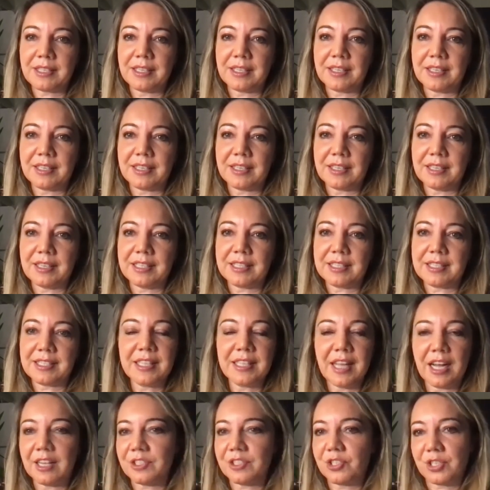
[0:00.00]
it's
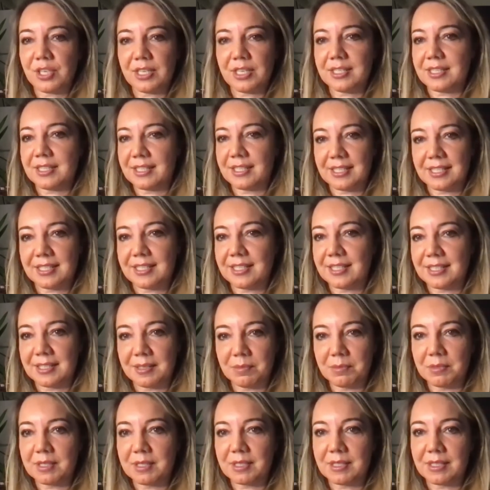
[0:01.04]
not just the
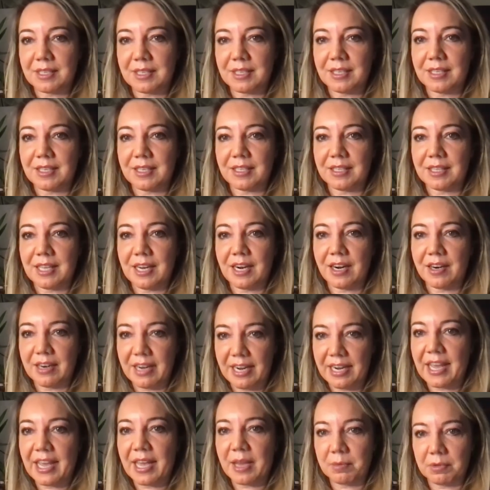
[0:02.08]
systems that are
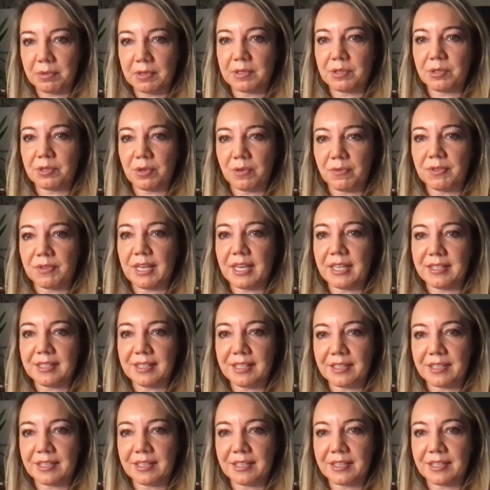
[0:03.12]
enablers of that.